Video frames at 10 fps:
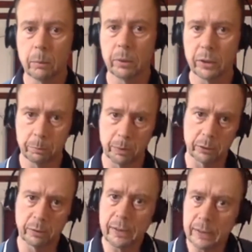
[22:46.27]
but
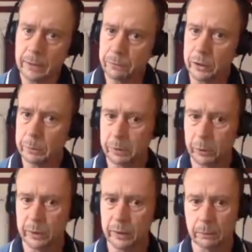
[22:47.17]
there is a difference
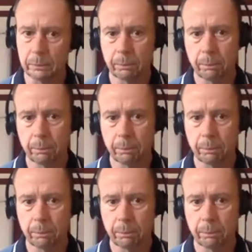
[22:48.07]
between them.